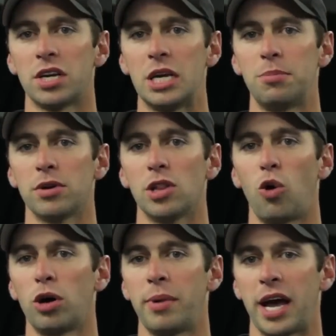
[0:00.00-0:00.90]
to keep your
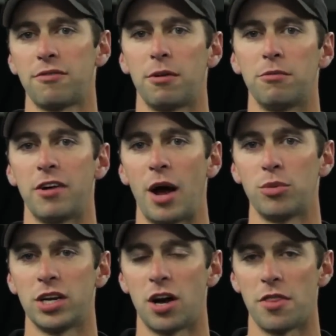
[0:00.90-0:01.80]
lower back from
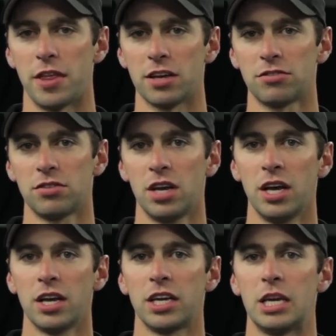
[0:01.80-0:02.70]
rounding on this.
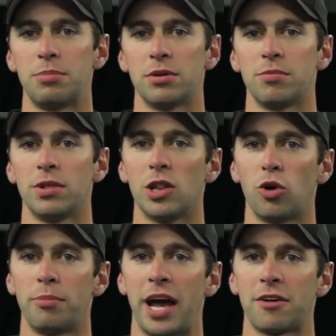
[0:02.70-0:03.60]
Keep your
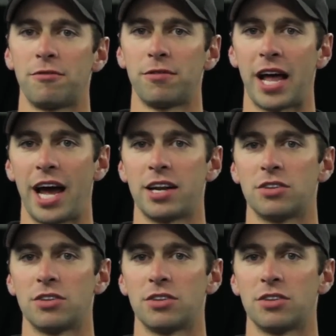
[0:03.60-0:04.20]
lower back flat